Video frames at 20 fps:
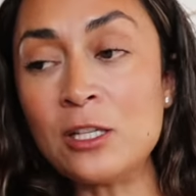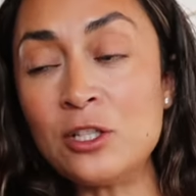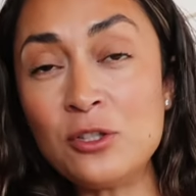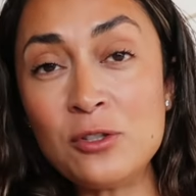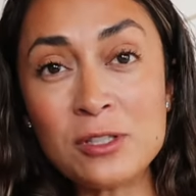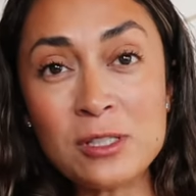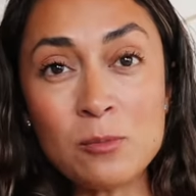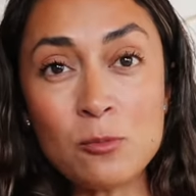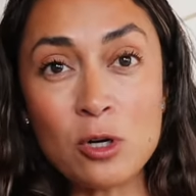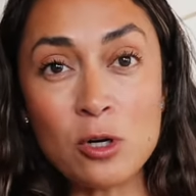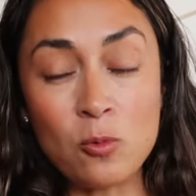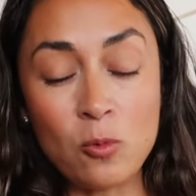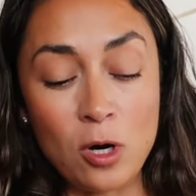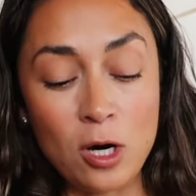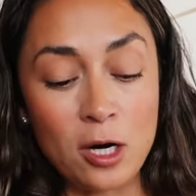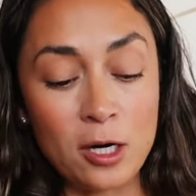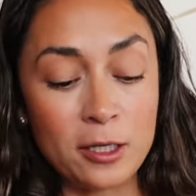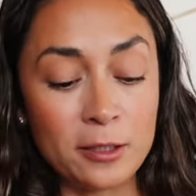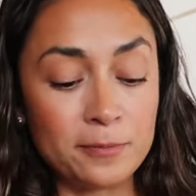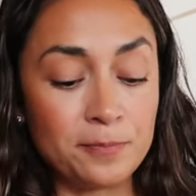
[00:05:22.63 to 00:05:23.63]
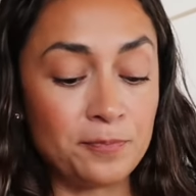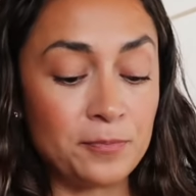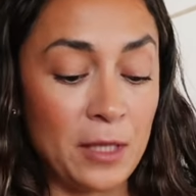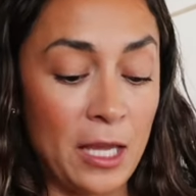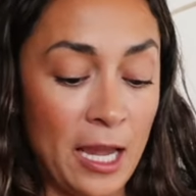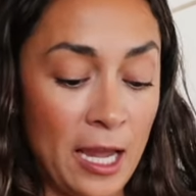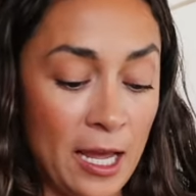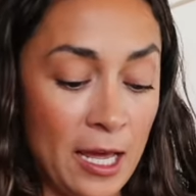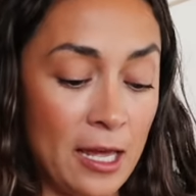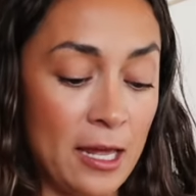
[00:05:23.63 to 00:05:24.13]
do some more work,
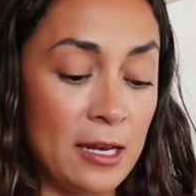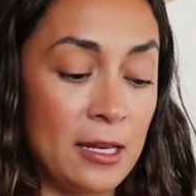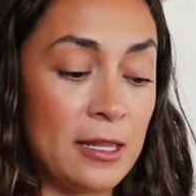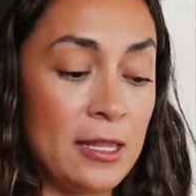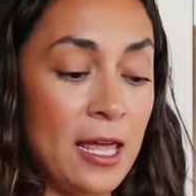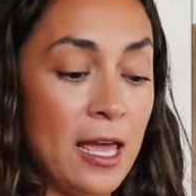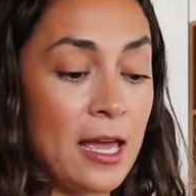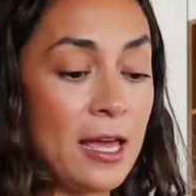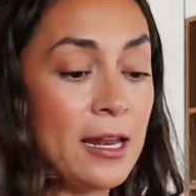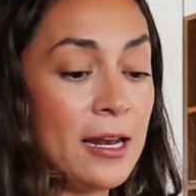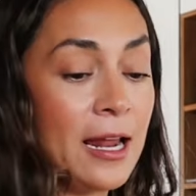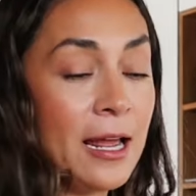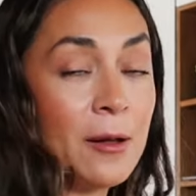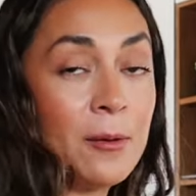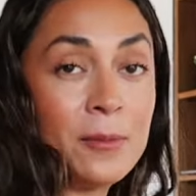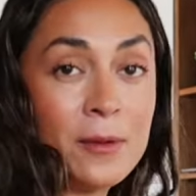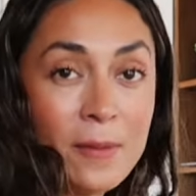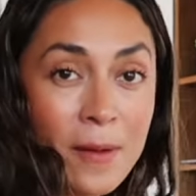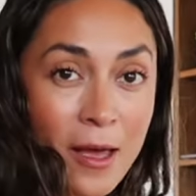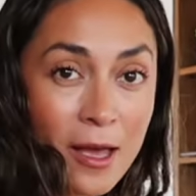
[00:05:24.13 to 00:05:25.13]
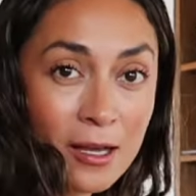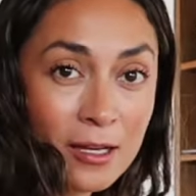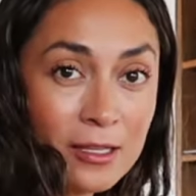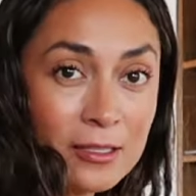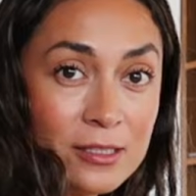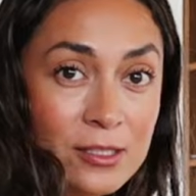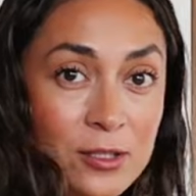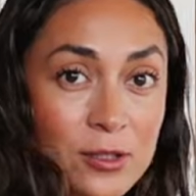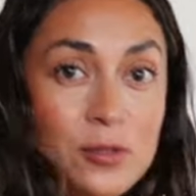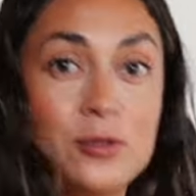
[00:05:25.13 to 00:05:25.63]
and then I'll be back
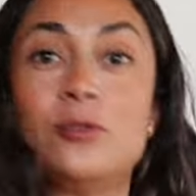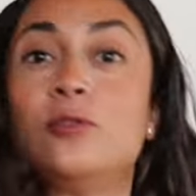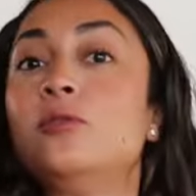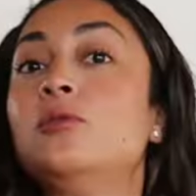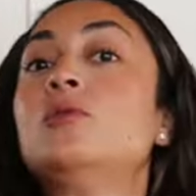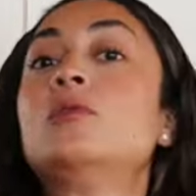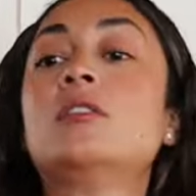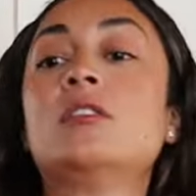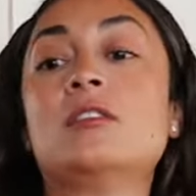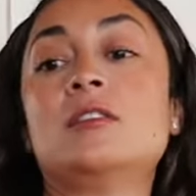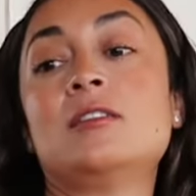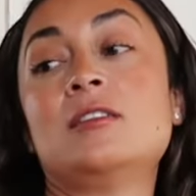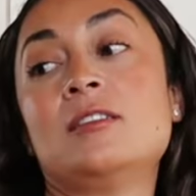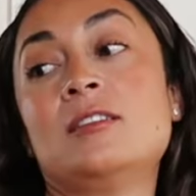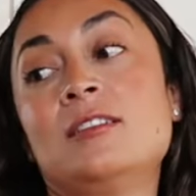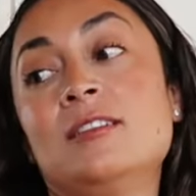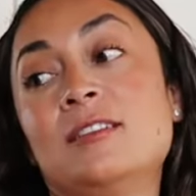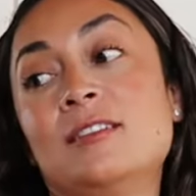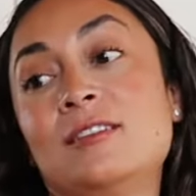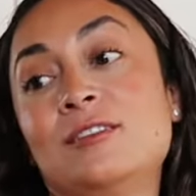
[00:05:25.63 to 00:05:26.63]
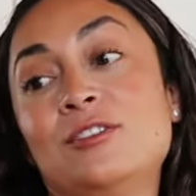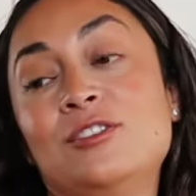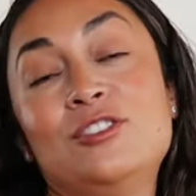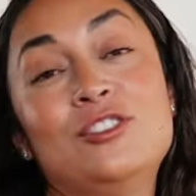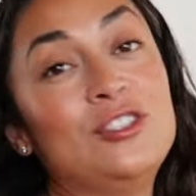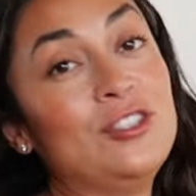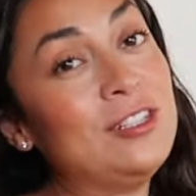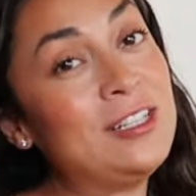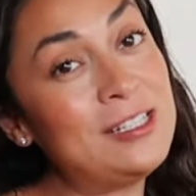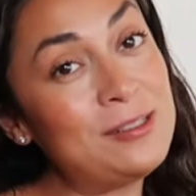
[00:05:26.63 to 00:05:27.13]
to
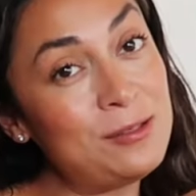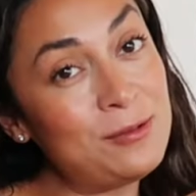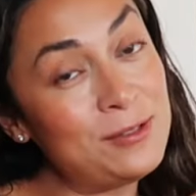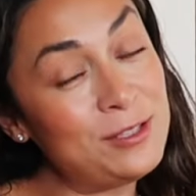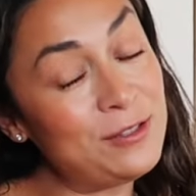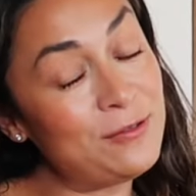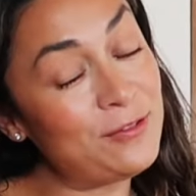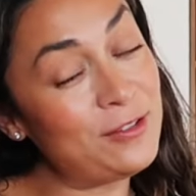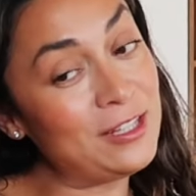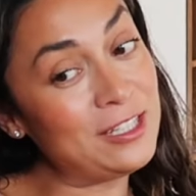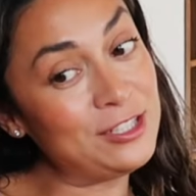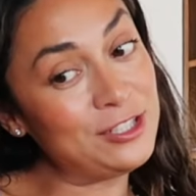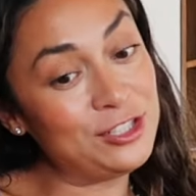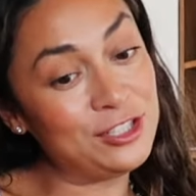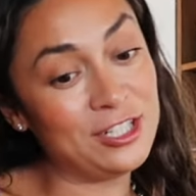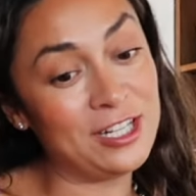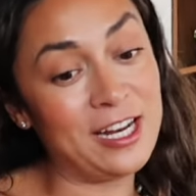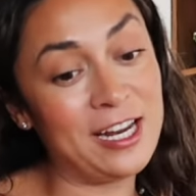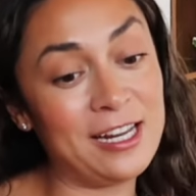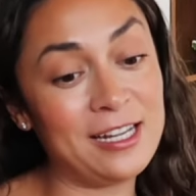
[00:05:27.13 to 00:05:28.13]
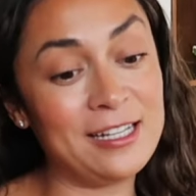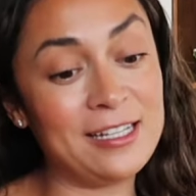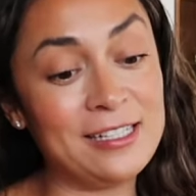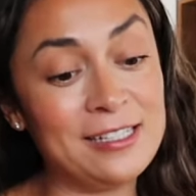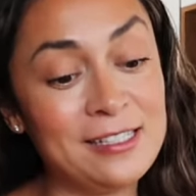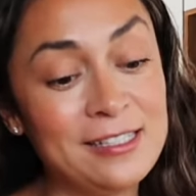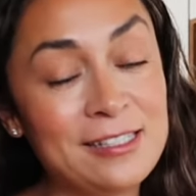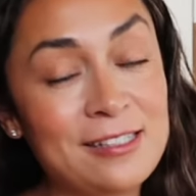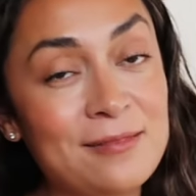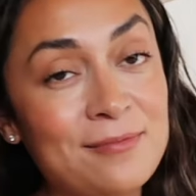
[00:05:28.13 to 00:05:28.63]
Should you guess what we do for lunch today?
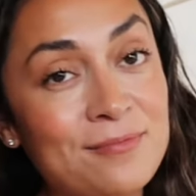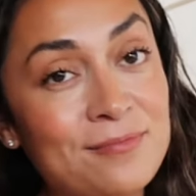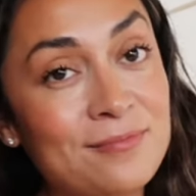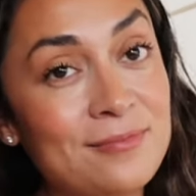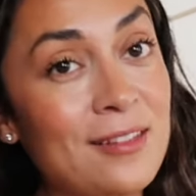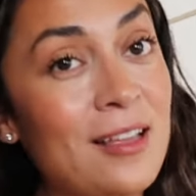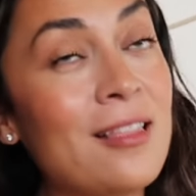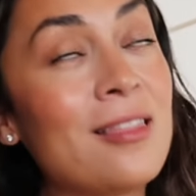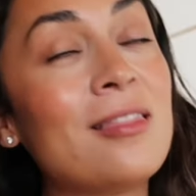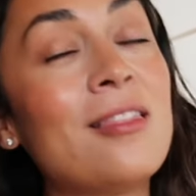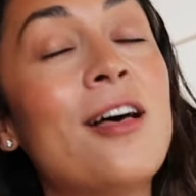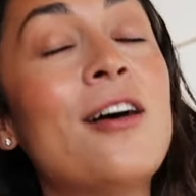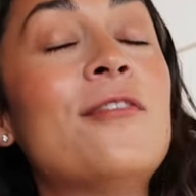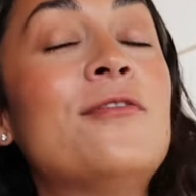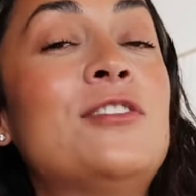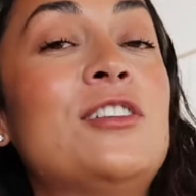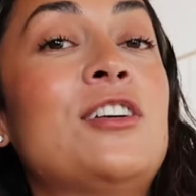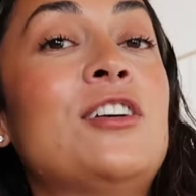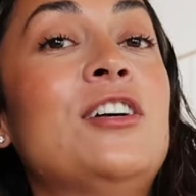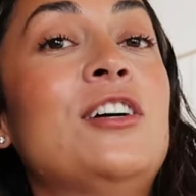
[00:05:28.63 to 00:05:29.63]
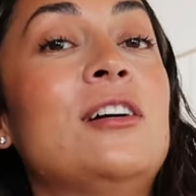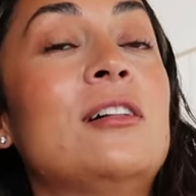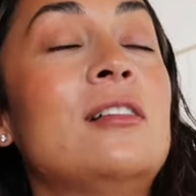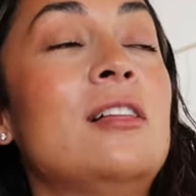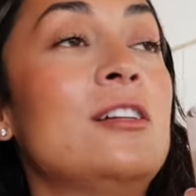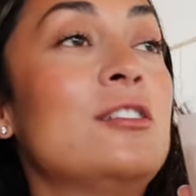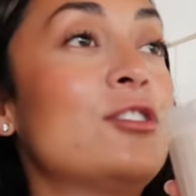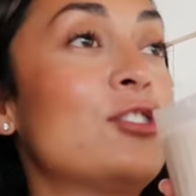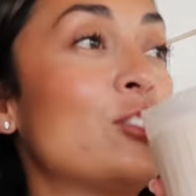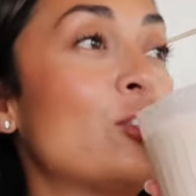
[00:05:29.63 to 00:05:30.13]
Because I love to cook
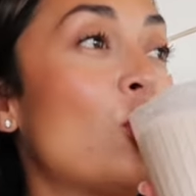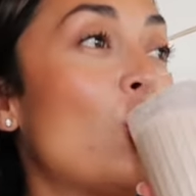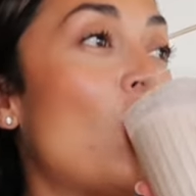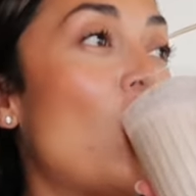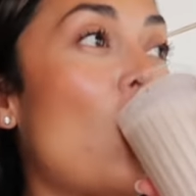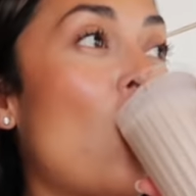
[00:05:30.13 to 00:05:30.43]
lunch.